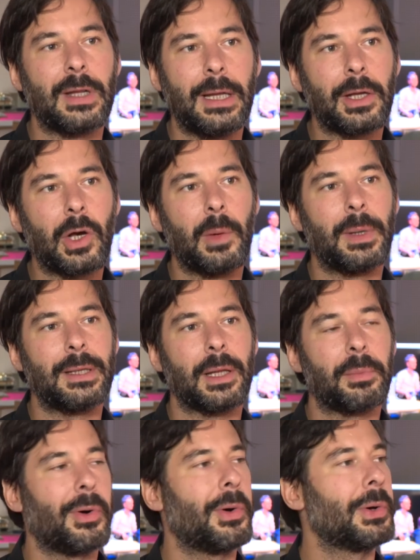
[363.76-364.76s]
Télécom at
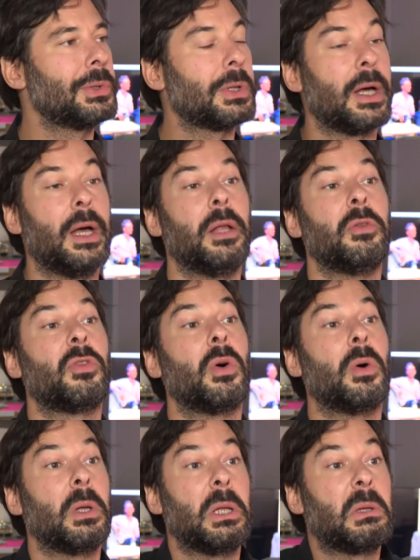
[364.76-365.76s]
that point, and
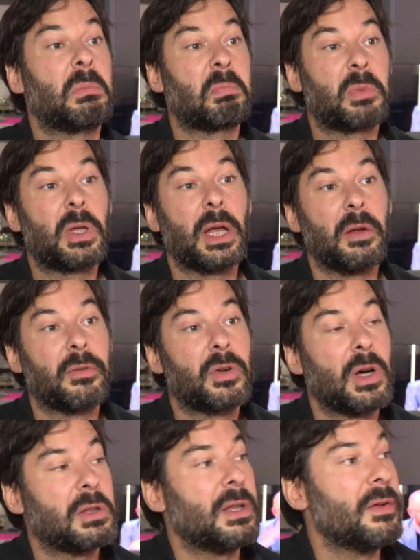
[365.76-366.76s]
so it kind of
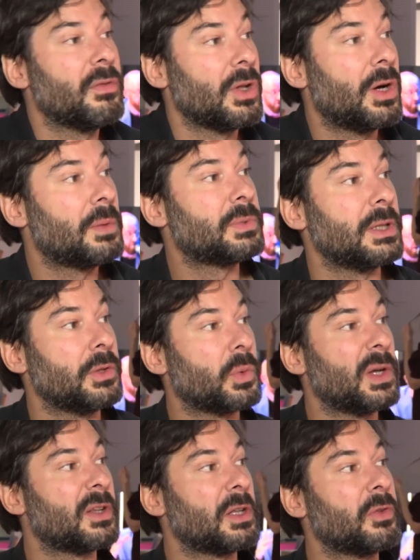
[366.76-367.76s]
got developed. It
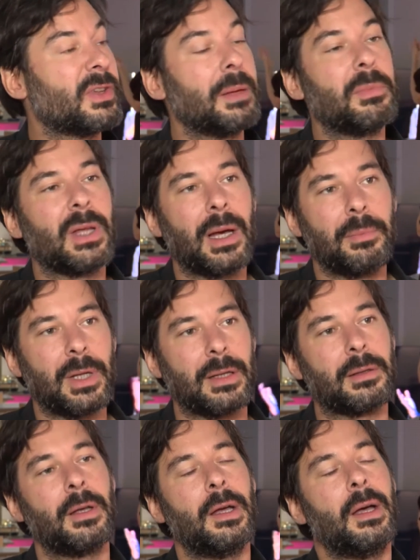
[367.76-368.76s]
was at the same time
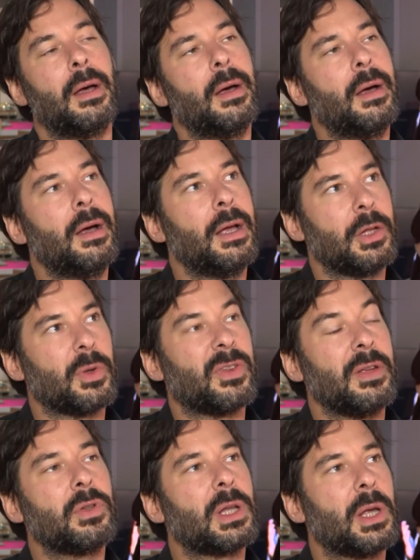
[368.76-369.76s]
that it was
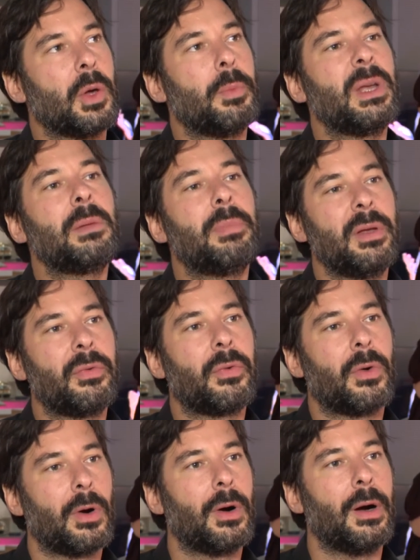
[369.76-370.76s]
even a bit
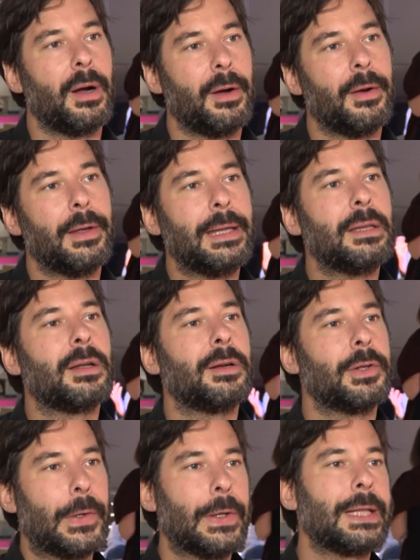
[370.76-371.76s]
before
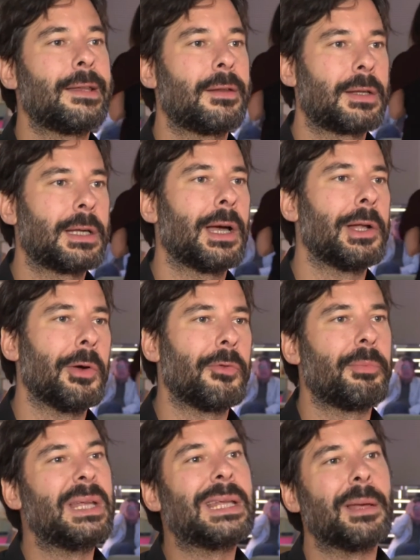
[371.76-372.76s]
internet kind
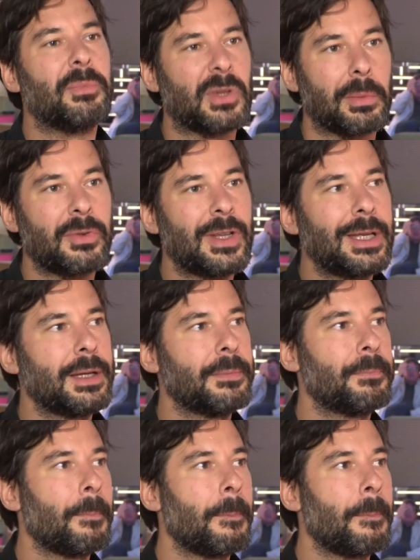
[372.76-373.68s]
of became something.